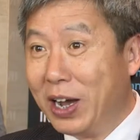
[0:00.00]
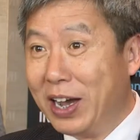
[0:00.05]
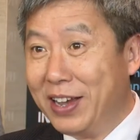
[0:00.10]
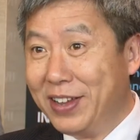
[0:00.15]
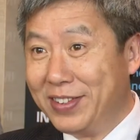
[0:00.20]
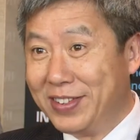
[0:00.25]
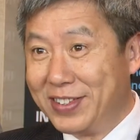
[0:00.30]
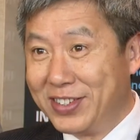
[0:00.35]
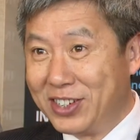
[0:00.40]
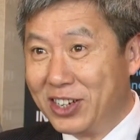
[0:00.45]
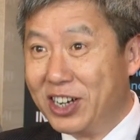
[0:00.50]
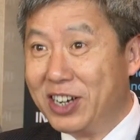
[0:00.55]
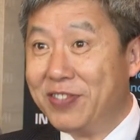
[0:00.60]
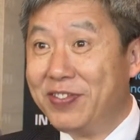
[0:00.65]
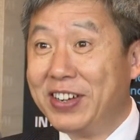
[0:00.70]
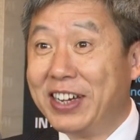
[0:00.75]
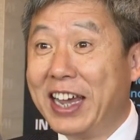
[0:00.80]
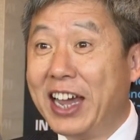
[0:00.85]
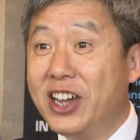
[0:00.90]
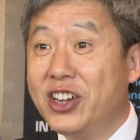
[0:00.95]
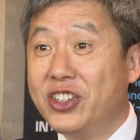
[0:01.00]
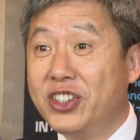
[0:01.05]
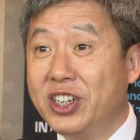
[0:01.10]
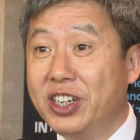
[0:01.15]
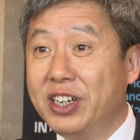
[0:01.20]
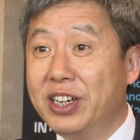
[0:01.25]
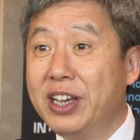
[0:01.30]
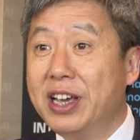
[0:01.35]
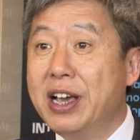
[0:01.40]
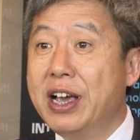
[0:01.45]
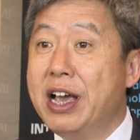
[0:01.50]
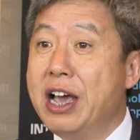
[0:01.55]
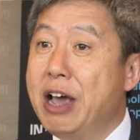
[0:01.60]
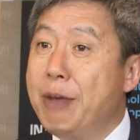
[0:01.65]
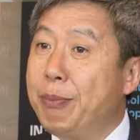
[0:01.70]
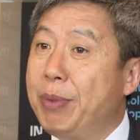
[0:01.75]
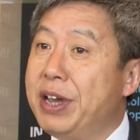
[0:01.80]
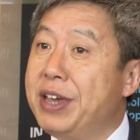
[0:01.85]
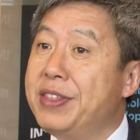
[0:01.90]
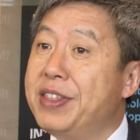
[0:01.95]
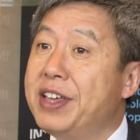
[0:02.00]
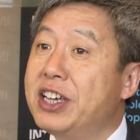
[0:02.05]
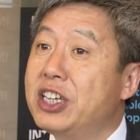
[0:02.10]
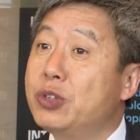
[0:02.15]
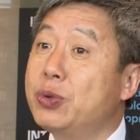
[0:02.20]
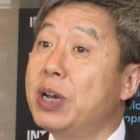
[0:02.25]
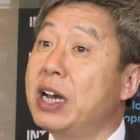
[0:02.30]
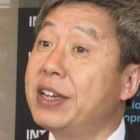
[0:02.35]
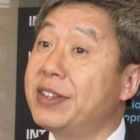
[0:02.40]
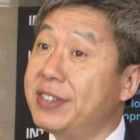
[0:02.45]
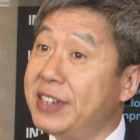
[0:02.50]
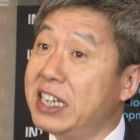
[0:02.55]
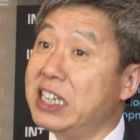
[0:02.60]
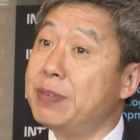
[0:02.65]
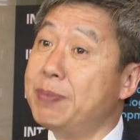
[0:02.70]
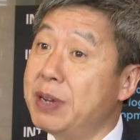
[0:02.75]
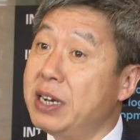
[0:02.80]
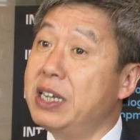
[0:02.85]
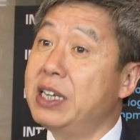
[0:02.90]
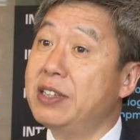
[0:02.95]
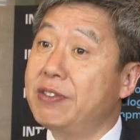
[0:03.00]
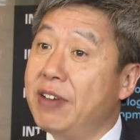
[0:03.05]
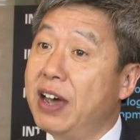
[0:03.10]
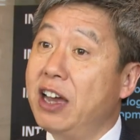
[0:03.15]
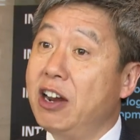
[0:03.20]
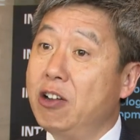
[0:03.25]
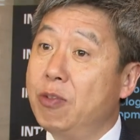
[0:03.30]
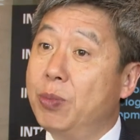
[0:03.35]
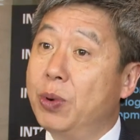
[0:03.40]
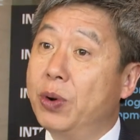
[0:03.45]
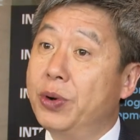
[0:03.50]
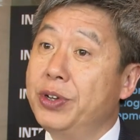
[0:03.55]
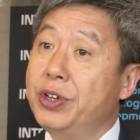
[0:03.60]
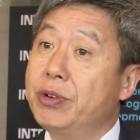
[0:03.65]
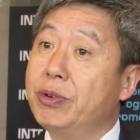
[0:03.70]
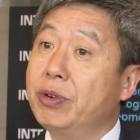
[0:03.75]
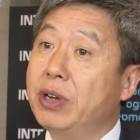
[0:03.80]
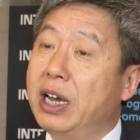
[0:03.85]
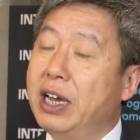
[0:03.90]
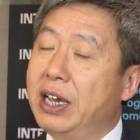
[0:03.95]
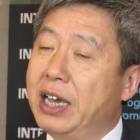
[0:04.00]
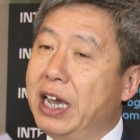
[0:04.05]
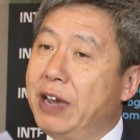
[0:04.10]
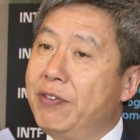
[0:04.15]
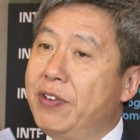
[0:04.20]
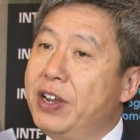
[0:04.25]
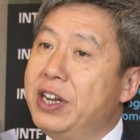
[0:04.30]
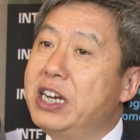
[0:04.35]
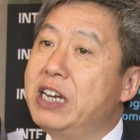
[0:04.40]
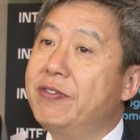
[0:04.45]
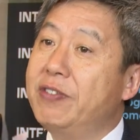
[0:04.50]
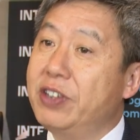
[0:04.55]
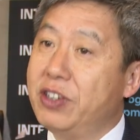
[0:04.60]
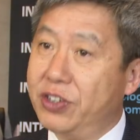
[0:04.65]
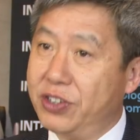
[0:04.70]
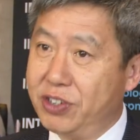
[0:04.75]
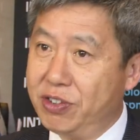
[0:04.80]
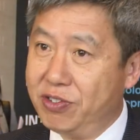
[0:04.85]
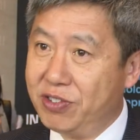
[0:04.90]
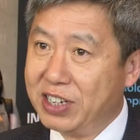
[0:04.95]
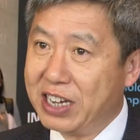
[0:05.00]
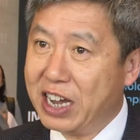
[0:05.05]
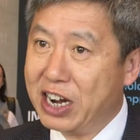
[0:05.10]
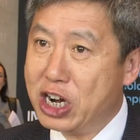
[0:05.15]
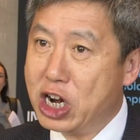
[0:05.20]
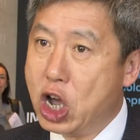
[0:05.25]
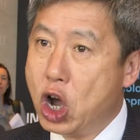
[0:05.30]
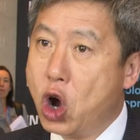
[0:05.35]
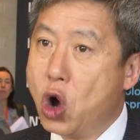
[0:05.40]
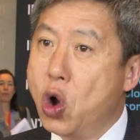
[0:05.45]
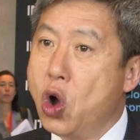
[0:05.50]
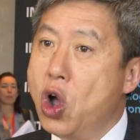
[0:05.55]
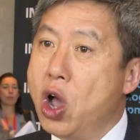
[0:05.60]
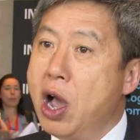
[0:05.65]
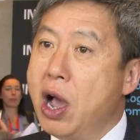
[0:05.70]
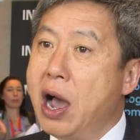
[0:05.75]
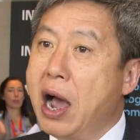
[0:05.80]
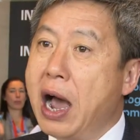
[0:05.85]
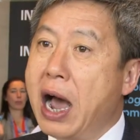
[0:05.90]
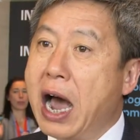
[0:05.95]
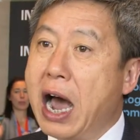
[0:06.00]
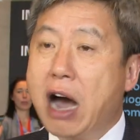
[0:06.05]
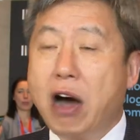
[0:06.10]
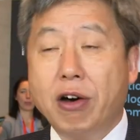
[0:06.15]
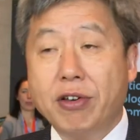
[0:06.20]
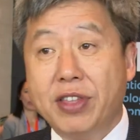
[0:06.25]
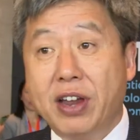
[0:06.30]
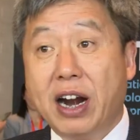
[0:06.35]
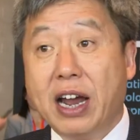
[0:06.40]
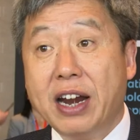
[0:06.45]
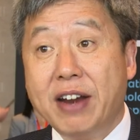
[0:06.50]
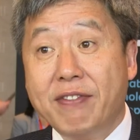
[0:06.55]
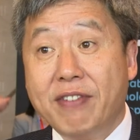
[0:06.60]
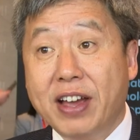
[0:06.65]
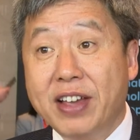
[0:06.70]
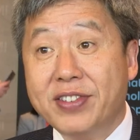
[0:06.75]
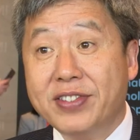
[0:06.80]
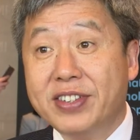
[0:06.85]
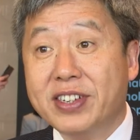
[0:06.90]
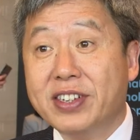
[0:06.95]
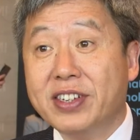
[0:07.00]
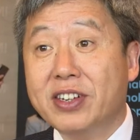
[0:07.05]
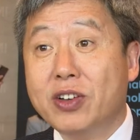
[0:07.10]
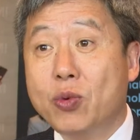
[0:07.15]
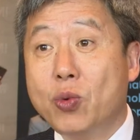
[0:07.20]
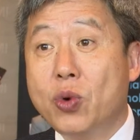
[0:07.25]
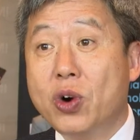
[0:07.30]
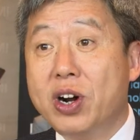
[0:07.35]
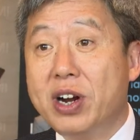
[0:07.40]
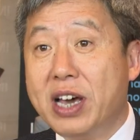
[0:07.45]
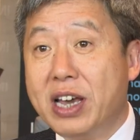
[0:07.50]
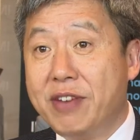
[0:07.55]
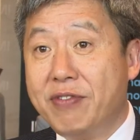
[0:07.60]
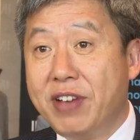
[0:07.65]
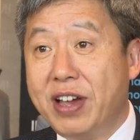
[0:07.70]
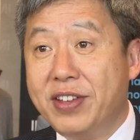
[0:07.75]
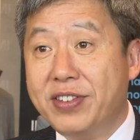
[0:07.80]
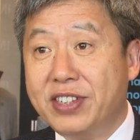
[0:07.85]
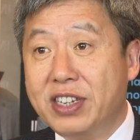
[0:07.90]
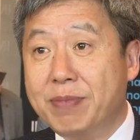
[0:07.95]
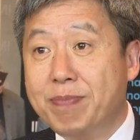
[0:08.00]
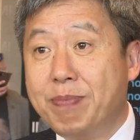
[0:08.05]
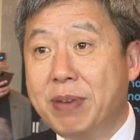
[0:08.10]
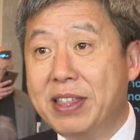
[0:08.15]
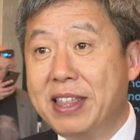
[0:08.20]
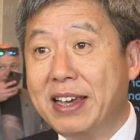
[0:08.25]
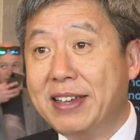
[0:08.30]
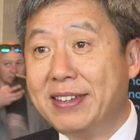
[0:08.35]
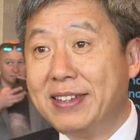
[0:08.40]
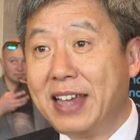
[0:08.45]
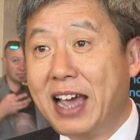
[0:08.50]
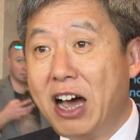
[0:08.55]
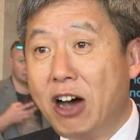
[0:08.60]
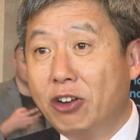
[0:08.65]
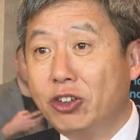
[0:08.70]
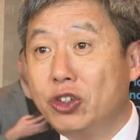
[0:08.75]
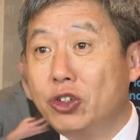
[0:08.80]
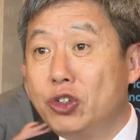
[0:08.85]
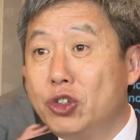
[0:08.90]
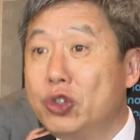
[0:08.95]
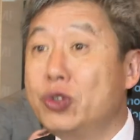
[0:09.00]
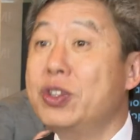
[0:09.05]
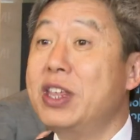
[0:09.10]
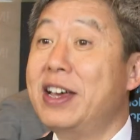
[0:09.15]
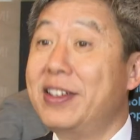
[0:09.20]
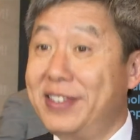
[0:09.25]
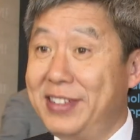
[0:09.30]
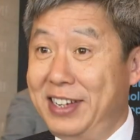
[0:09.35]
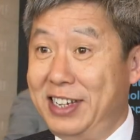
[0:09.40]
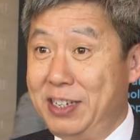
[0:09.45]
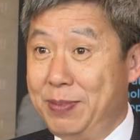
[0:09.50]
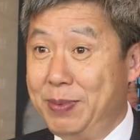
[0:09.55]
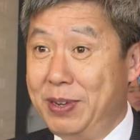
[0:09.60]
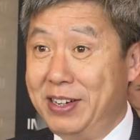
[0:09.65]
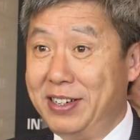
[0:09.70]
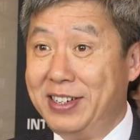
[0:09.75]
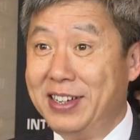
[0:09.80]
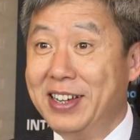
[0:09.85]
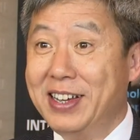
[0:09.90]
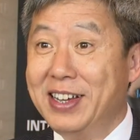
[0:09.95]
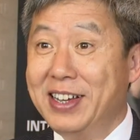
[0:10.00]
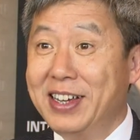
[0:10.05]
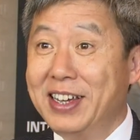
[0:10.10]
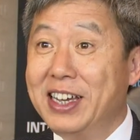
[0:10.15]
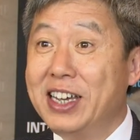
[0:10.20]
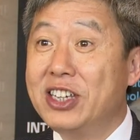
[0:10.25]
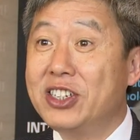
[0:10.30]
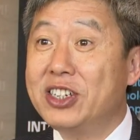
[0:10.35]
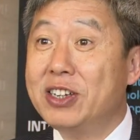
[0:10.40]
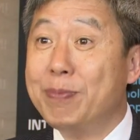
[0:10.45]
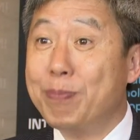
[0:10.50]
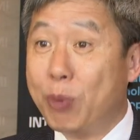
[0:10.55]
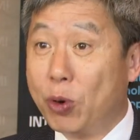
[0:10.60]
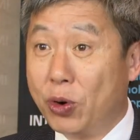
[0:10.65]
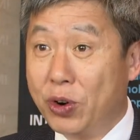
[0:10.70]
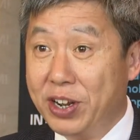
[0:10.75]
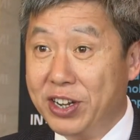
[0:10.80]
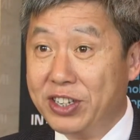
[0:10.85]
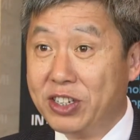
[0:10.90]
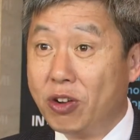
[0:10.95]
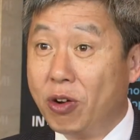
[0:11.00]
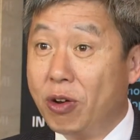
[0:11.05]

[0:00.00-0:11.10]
as certification. But in this way, assessment is valuable. Every individual students can know how they're advancing, where they're advancing. But that's how to do the assessment is important. It's